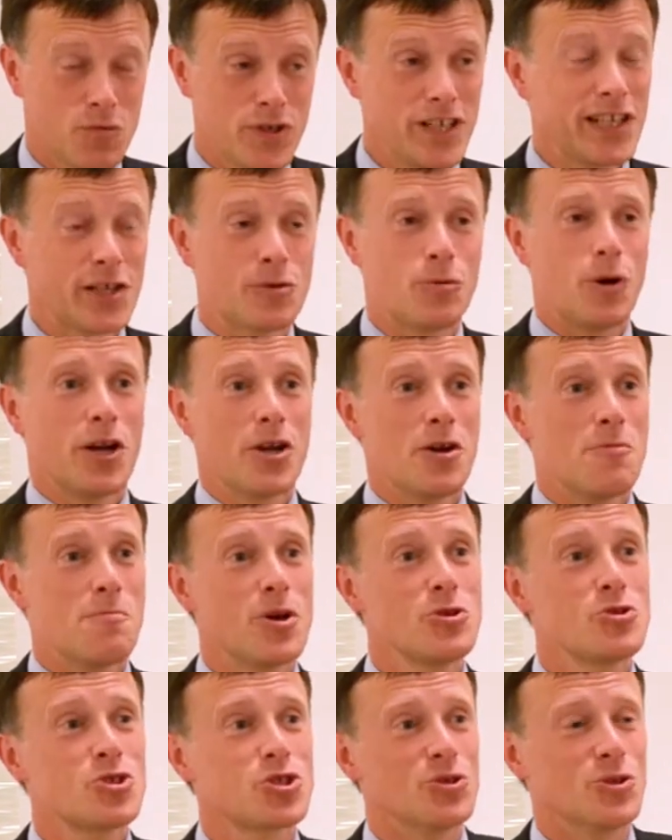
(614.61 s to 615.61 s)
really quite
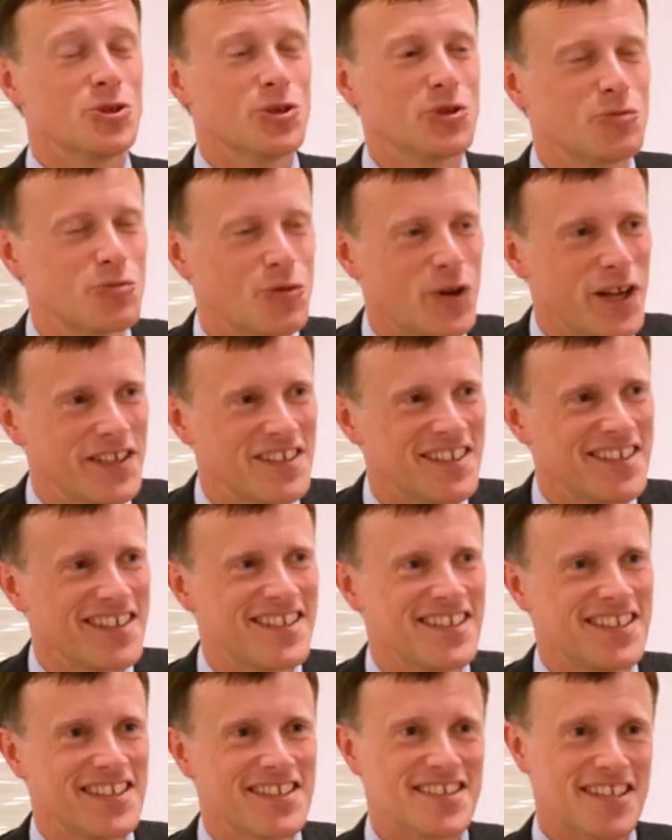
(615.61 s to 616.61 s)
emotional
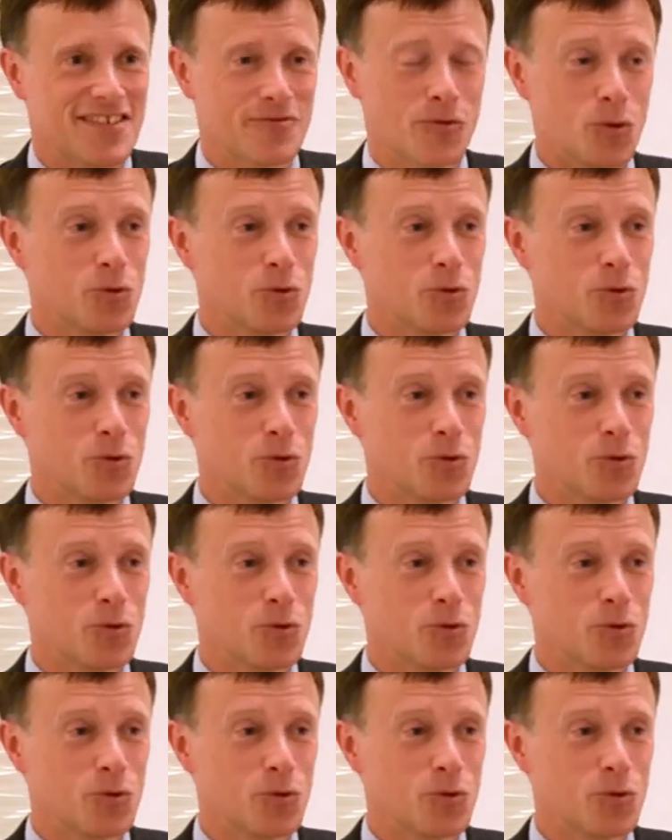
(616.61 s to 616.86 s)
when it's